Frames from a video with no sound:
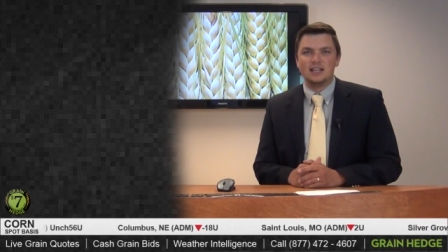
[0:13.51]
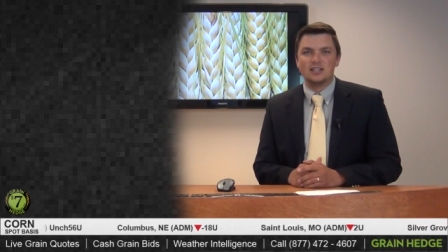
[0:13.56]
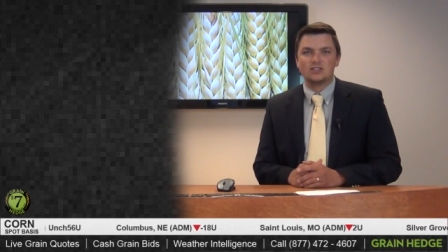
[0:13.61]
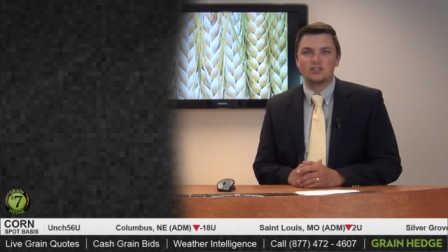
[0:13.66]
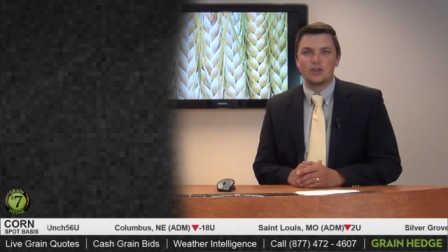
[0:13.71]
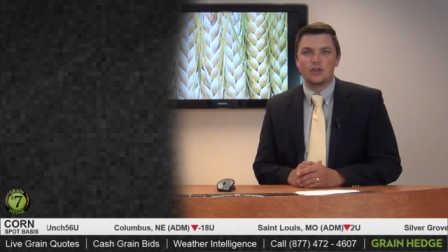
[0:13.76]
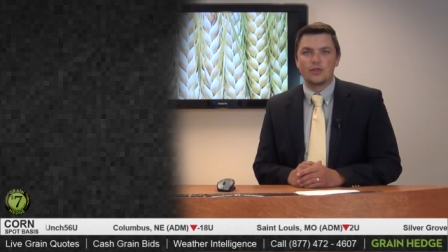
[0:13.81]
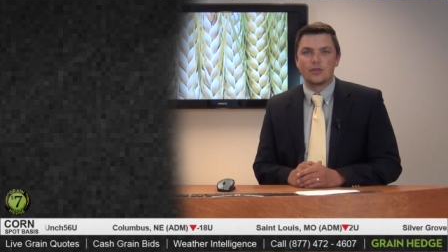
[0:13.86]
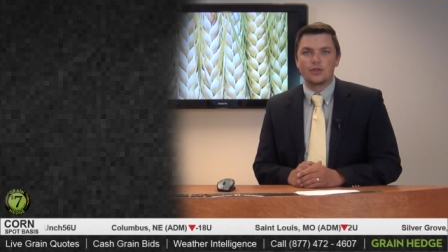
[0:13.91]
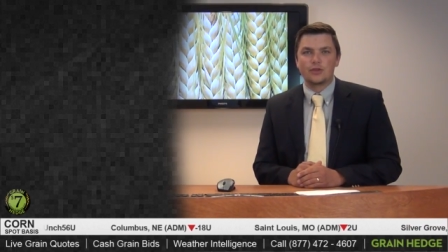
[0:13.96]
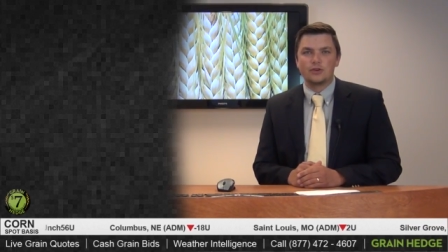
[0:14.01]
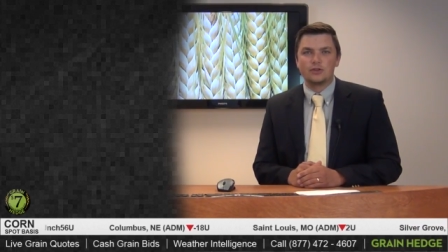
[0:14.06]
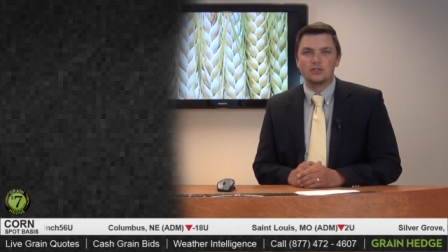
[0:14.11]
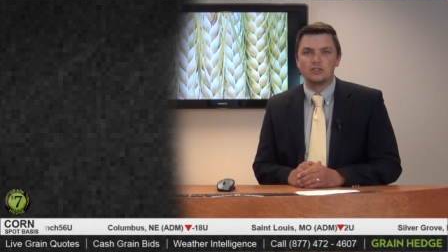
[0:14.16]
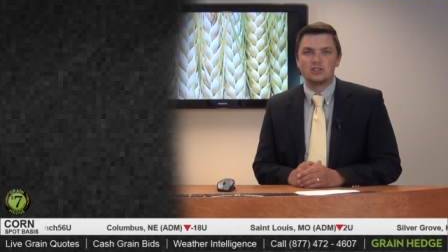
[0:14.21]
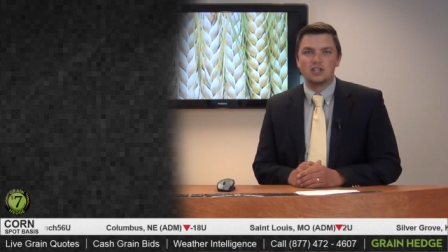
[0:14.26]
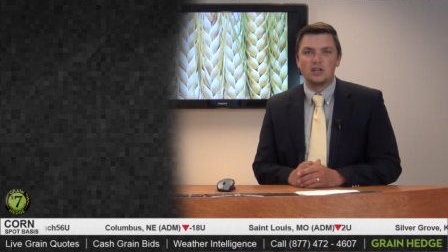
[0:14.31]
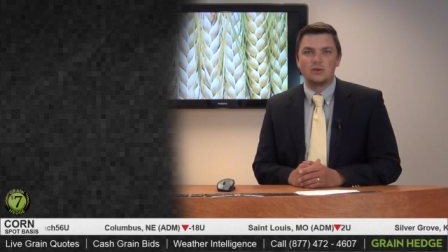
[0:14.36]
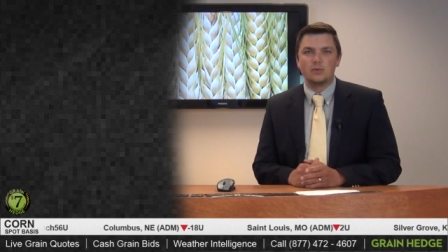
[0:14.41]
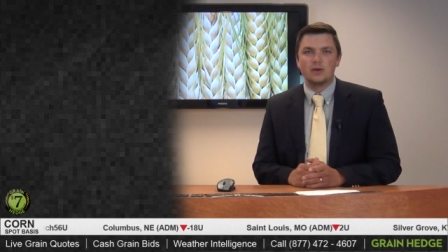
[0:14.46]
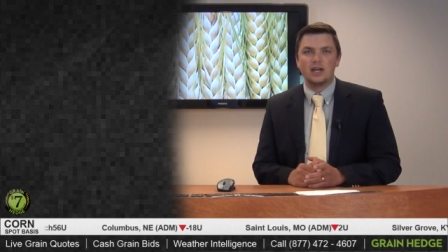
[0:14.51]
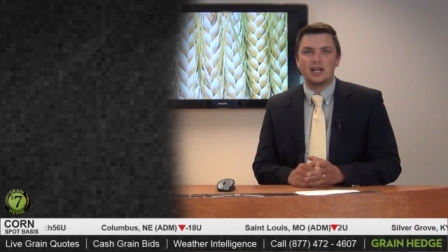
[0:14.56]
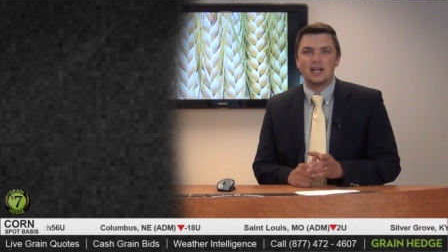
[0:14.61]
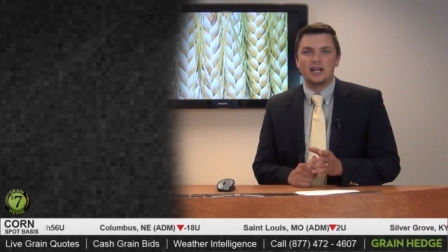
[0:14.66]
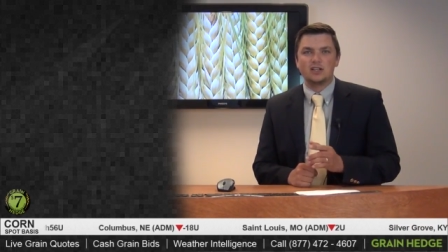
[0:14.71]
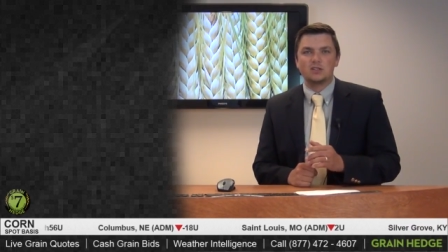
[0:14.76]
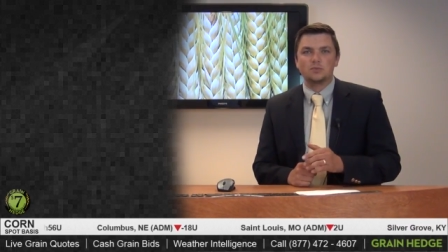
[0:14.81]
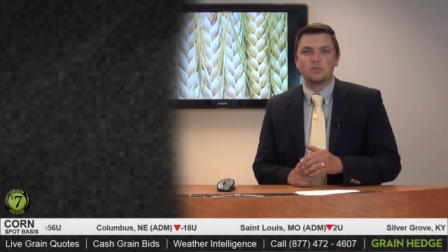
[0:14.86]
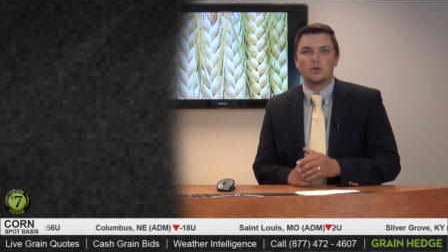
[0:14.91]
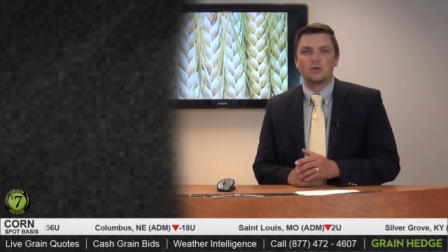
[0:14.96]
It's a Thursday. We had
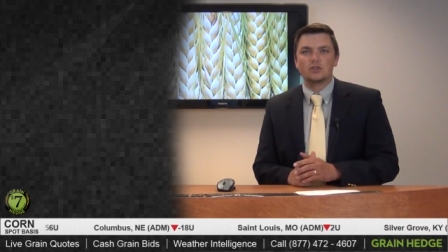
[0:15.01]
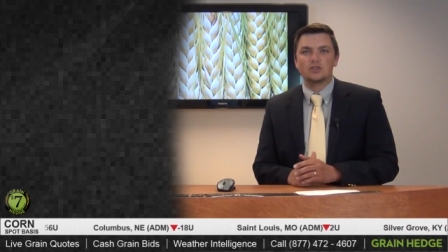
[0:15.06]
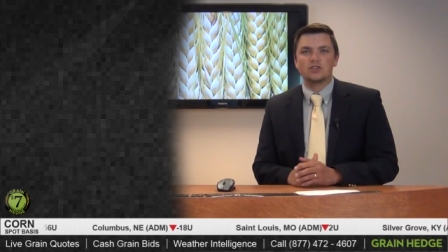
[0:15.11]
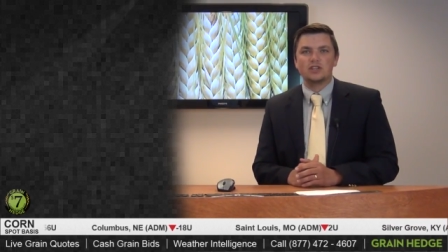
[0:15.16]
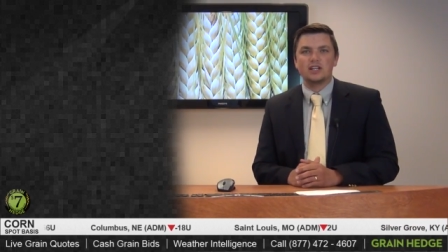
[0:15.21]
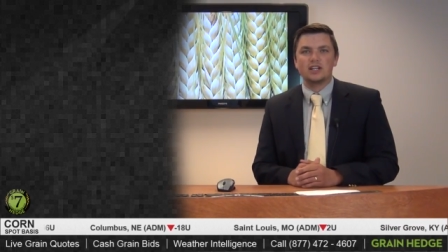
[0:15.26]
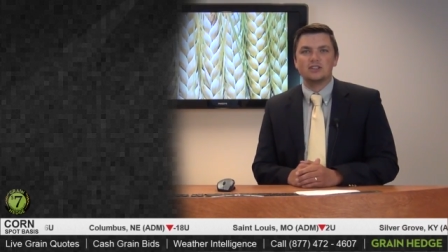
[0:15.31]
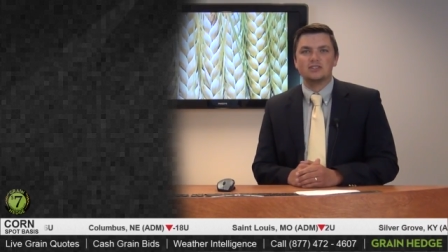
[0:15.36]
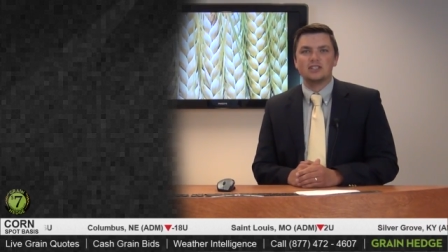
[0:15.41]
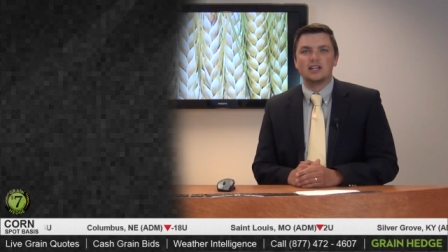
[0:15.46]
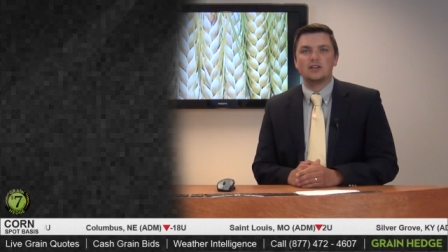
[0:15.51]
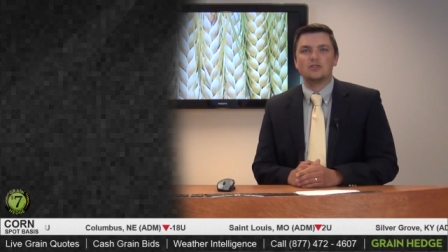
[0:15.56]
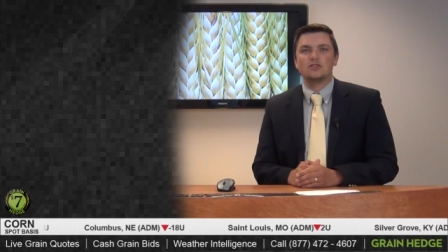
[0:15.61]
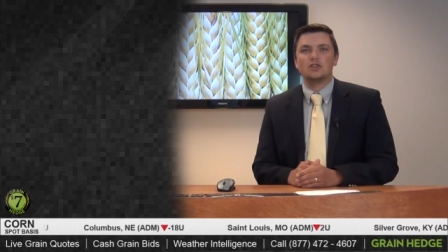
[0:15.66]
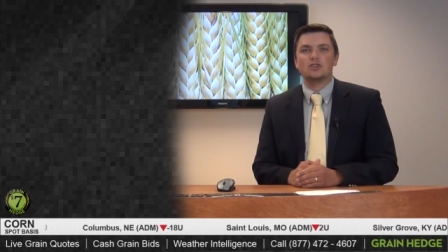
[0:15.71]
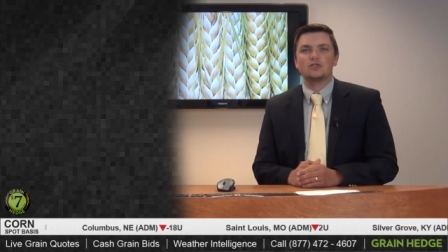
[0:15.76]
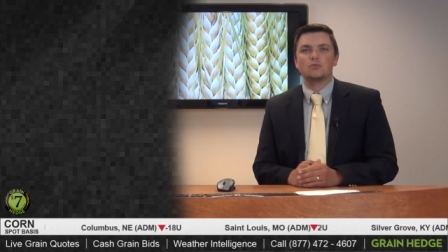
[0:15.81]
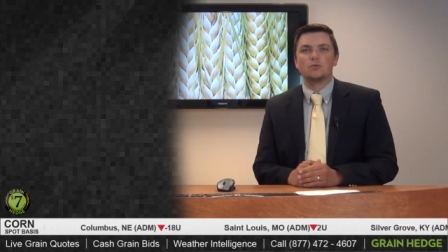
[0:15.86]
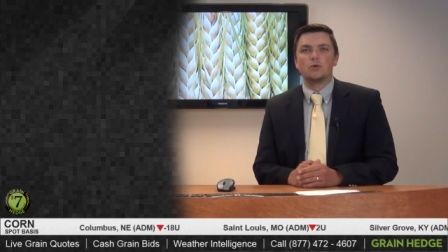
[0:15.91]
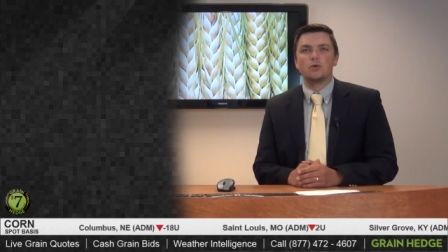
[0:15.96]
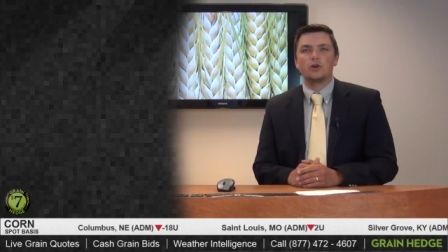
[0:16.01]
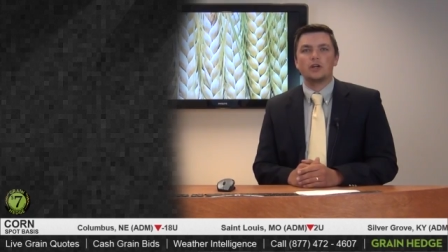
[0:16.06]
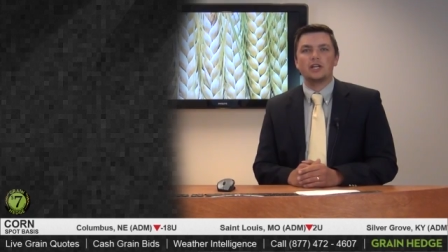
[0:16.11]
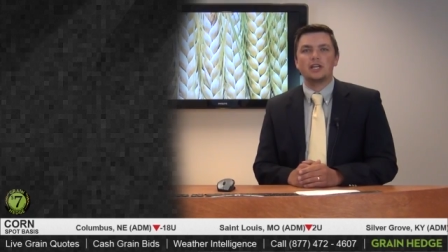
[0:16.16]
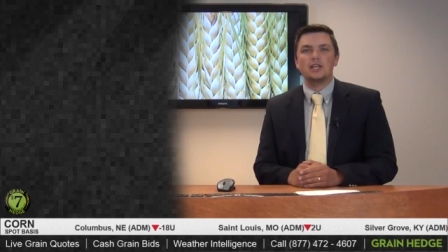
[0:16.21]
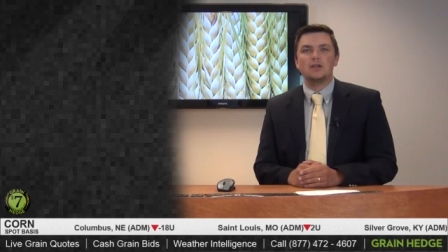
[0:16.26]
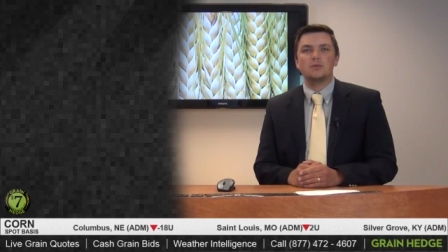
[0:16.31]
export sales out this morning.